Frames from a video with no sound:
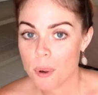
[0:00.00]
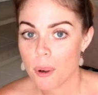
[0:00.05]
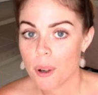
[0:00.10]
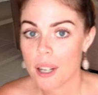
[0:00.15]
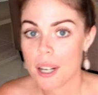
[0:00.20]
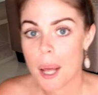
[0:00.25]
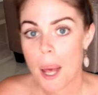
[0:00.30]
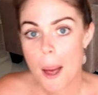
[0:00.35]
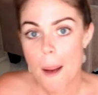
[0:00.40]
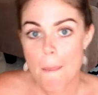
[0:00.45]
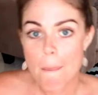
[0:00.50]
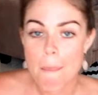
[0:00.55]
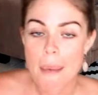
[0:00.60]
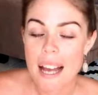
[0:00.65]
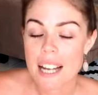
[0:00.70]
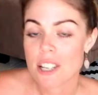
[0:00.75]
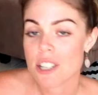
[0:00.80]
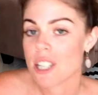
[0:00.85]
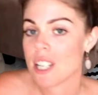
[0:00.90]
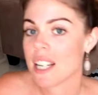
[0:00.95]
board,
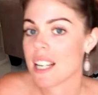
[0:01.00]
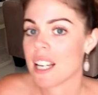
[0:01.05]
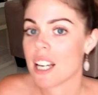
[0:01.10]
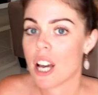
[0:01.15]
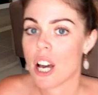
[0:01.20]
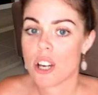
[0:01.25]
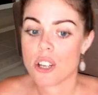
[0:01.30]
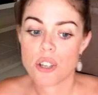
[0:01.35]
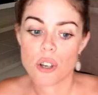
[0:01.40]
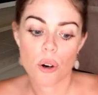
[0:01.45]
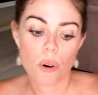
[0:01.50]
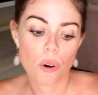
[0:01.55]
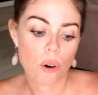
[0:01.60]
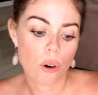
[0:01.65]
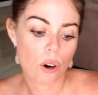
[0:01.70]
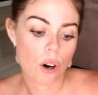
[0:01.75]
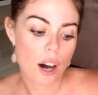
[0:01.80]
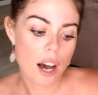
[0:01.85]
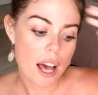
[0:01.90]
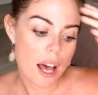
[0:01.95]
matching
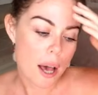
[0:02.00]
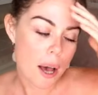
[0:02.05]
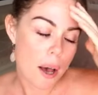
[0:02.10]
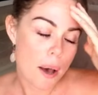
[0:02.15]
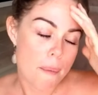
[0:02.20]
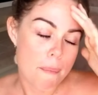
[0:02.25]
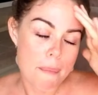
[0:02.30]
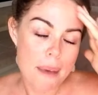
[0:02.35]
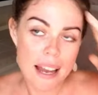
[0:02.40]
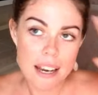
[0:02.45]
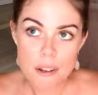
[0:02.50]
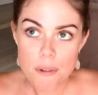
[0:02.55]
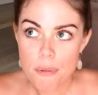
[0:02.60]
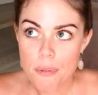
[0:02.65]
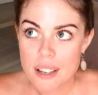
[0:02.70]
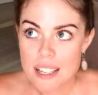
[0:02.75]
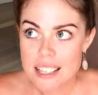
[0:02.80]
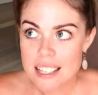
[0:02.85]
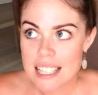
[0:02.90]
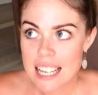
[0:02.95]
your
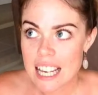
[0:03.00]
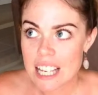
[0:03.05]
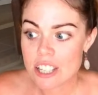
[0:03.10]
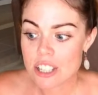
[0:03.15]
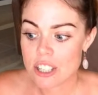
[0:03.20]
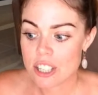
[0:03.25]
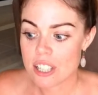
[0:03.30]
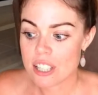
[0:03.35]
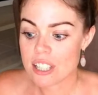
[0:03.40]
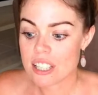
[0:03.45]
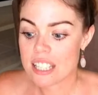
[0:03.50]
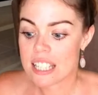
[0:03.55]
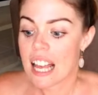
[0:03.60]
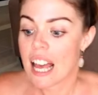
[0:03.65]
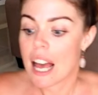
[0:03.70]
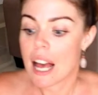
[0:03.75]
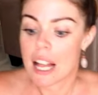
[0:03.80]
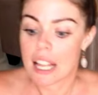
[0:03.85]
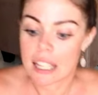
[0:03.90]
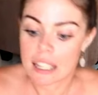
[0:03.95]
manifestations,
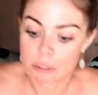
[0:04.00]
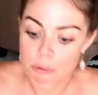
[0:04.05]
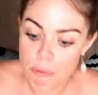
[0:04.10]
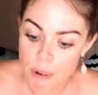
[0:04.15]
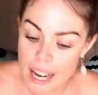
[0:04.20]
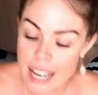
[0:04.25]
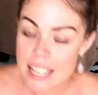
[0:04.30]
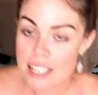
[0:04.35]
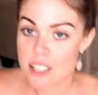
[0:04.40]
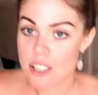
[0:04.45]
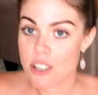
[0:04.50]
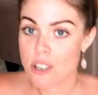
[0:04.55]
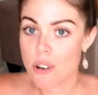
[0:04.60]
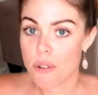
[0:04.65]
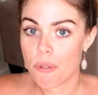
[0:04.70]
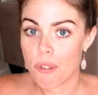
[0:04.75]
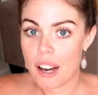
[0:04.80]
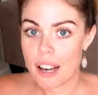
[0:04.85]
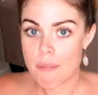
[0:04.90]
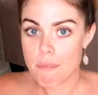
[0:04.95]
raising
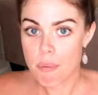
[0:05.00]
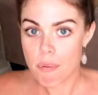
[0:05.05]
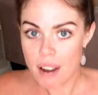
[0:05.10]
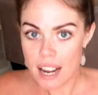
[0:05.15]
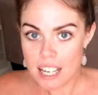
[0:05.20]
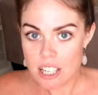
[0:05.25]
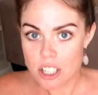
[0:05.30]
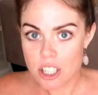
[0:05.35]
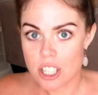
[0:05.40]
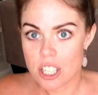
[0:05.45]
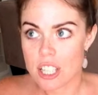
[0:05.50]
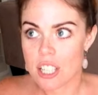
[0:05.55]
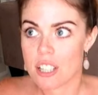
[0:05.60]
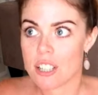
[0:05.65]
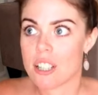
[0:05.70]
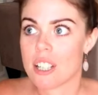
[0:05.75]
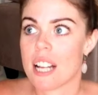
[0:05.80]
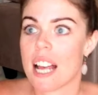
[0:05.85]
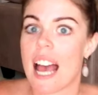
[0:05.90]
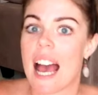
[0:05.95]
your
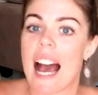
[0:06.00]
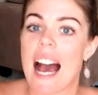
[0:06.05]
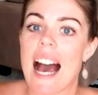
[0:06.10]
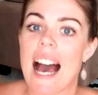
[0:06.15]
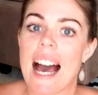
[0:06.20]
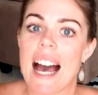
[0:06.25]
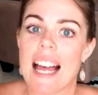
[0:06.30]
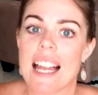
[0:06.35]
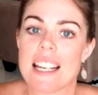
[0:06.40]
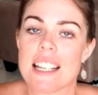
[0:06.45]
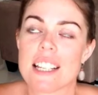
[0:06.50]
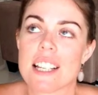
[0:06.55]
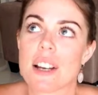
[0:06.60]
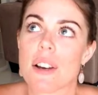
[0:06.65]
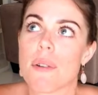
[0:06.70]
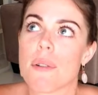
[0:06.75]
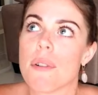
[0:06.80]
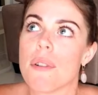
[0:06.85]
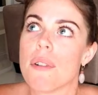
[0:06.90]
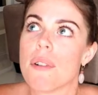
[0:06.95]
vibration, and
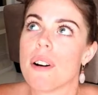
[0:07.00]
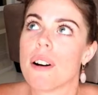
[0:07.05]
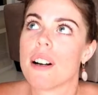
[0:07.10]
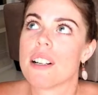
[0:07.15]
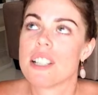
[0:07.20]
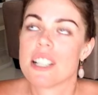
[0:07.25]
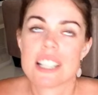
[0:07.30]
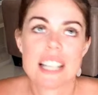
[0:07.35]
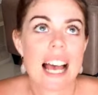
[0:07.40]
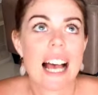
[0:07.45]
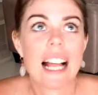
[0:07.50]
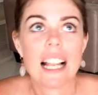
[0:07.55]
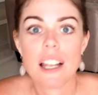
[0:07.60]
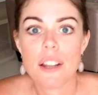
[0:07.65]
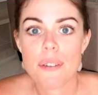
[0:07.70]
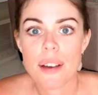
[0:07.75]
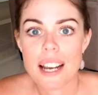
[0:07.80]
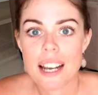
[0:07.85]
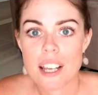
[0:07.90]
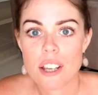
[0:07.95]
just
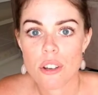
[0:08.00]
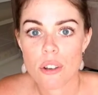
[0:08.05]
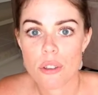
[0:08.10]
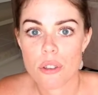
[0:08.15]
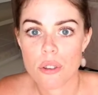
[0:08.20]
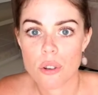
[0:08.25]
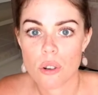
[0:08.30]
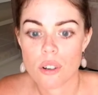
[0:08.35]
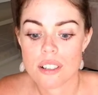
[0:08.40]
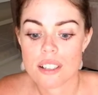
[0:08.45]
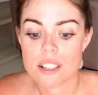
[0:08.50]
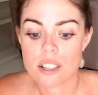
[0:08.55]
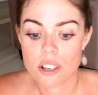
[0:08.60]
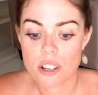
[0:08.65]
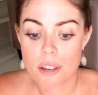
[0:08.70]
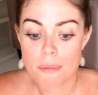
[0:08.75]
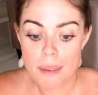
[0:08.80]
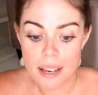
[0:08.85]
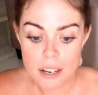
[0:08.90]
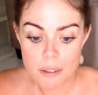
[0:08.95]
elevating your thoughts so
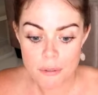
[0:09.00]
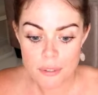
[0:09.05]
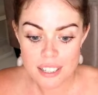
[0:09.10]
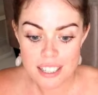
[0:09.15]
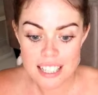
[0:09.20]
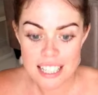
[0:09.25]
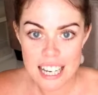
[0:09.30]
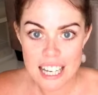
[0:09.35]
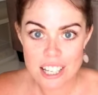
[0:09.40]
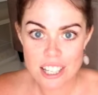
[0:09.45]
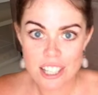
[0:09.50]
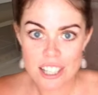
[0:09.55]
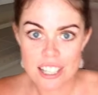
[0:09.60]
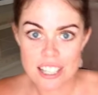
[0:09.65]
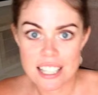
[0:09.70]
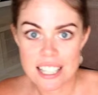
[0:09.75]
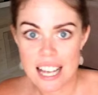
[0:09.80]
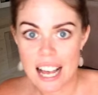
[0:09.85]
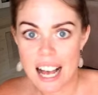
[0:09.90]
your manifestations